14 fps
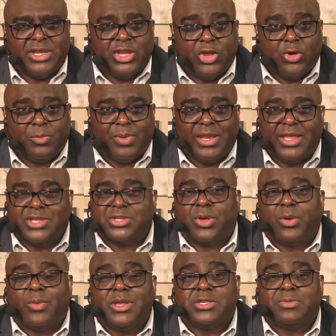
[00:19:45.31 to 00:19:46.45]
No, but he's
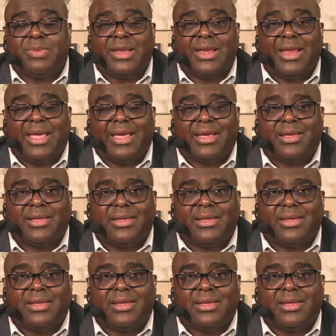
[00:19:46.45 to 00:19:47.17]
always been there.